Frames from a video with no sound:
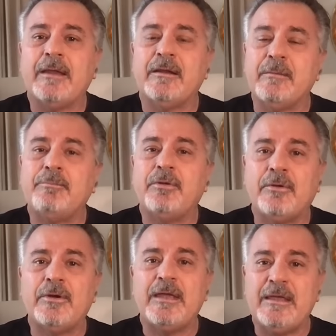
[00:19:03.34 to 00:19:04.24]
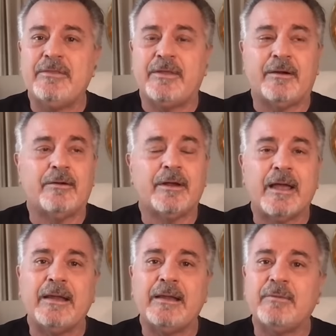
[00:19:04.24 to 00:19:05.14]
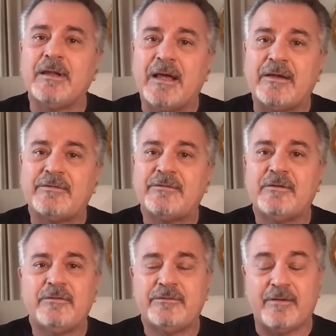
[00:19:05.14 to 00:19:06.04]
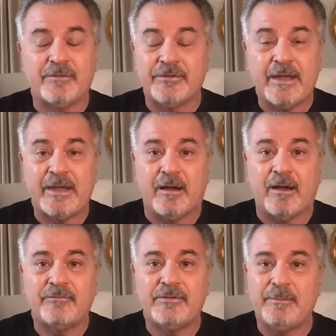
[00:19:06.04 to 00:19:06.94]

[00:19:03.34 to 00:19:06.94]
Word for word: and an employee there, a guy named Les Sheveldayoff.